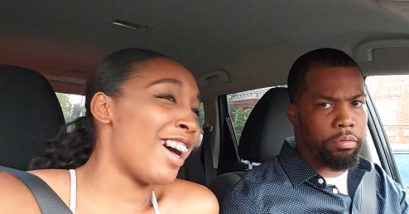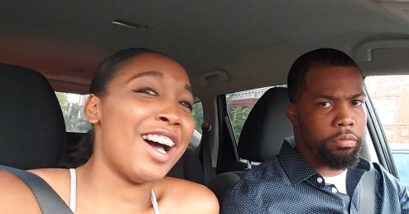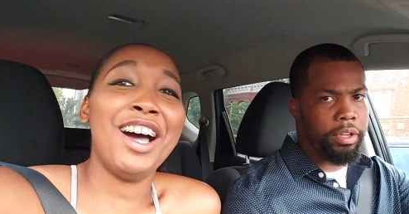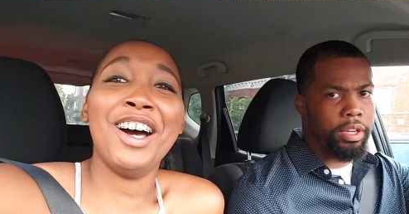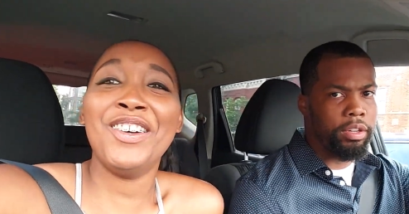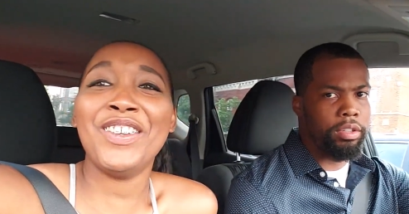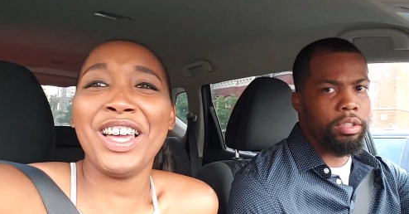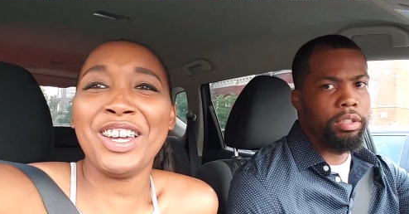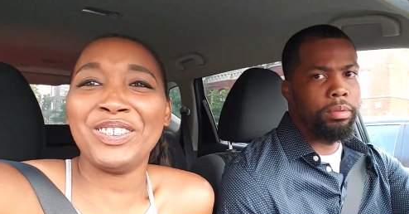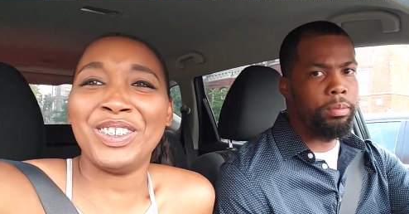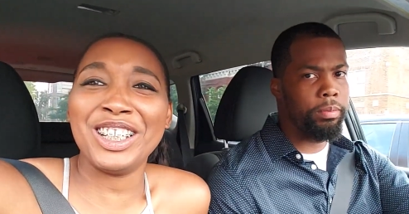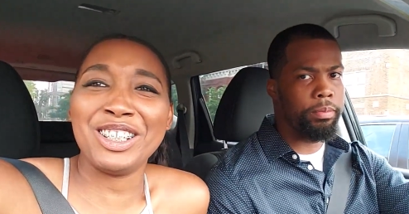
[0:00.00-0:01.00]
Speaker 1: I'm
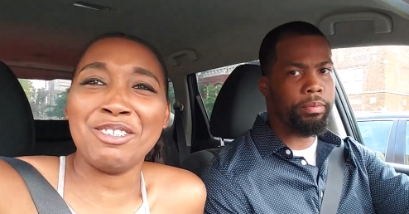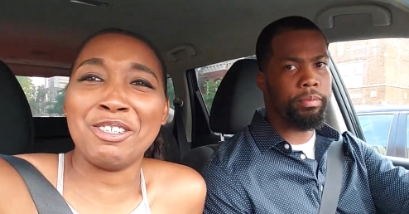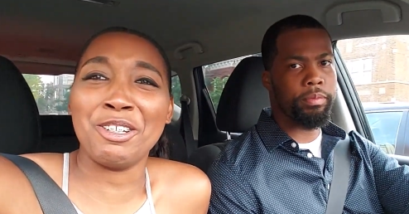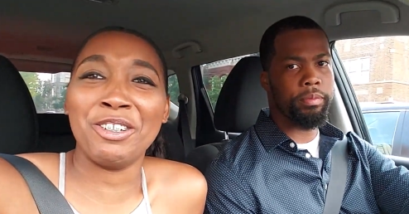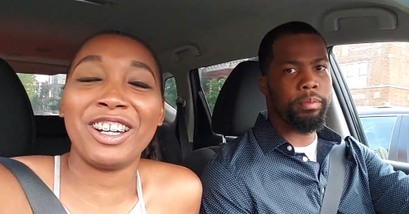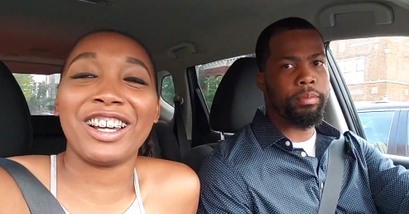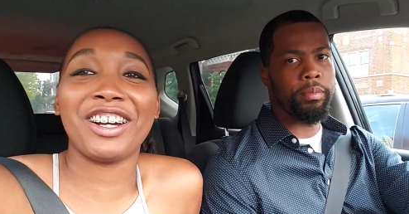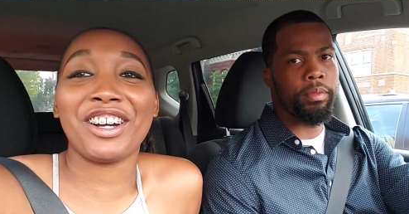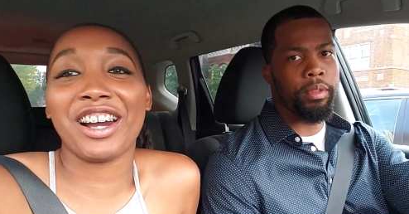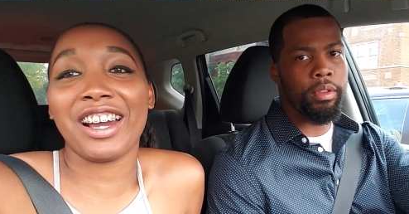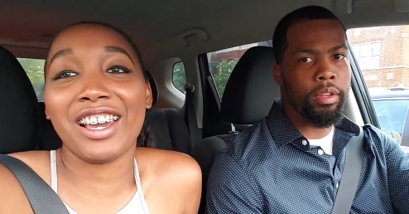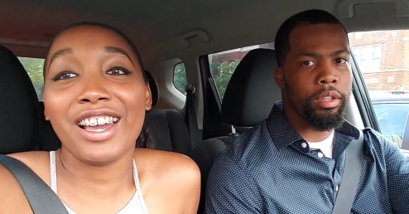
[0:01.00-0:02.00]
like, what are you doing?
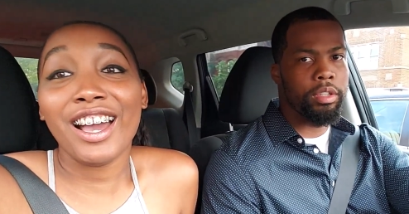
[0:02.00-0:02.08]
Okay.